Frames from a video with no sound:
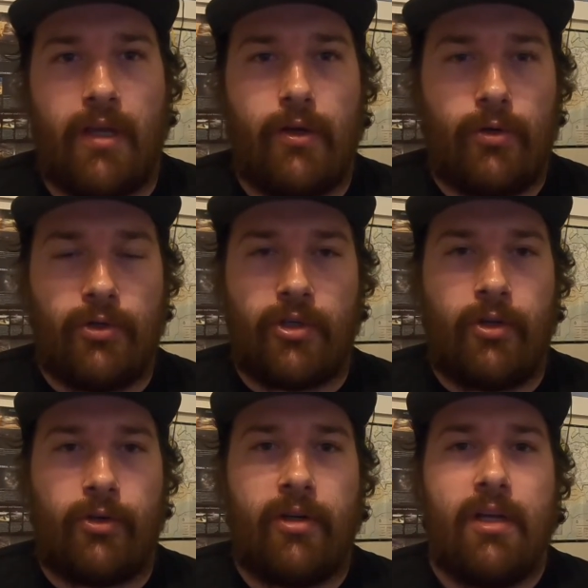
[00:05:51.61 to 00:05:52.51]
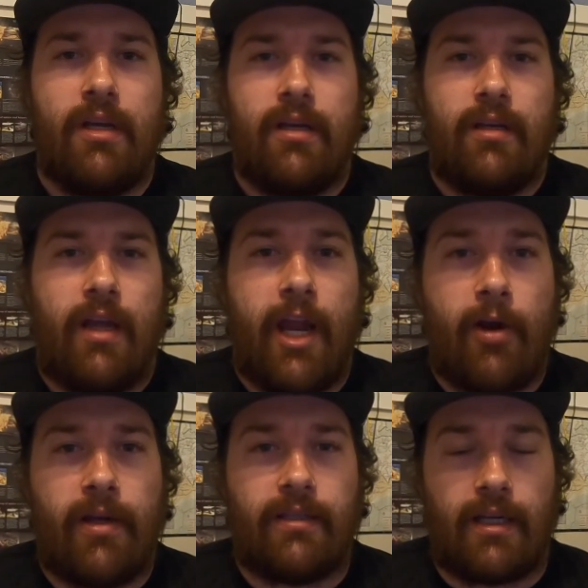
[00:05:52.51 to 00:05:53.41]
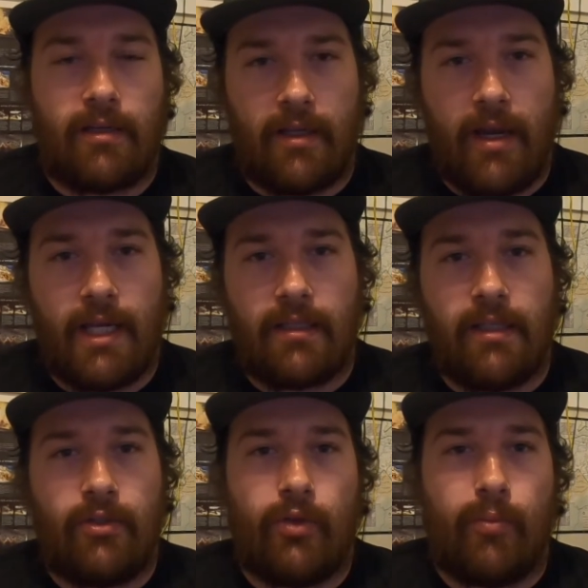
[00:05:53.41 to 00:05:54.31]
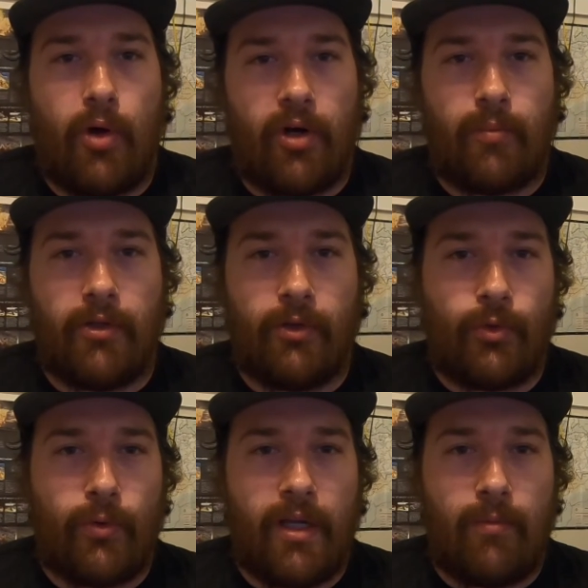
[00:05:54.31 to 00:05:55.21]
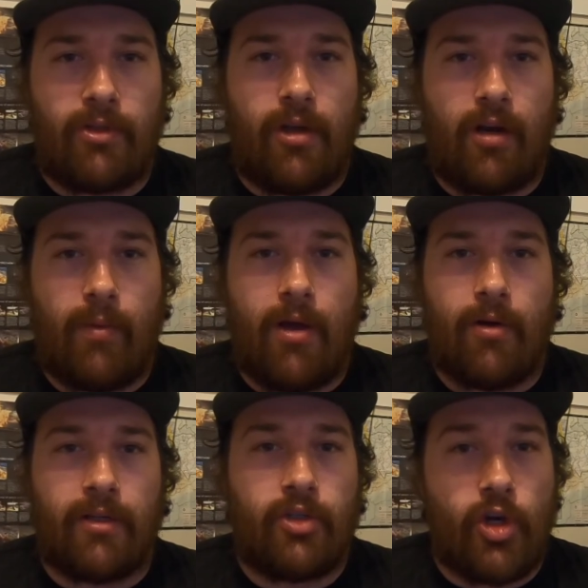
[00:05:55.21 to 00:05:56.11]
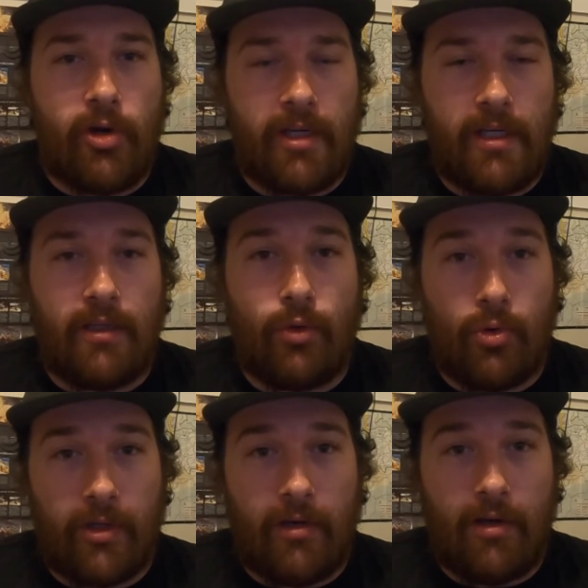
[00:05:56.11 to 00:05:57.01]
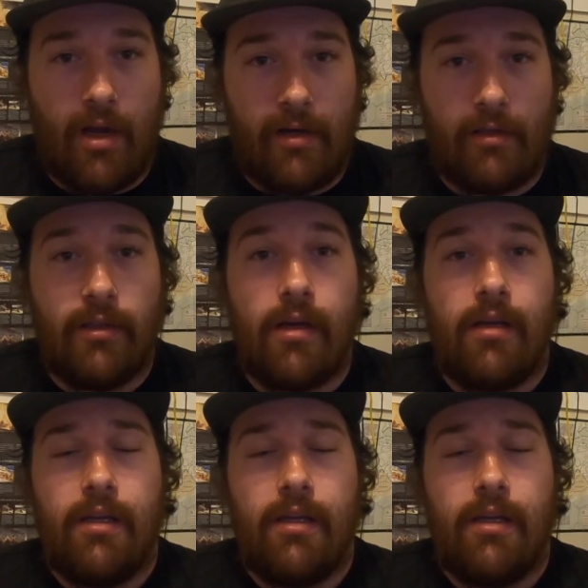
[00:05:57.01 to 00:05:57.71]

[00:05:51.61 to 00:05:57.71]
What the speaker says: I know there's other areas that connect into the park, but the three I'm going to talk about is Cherokee, North Carolina.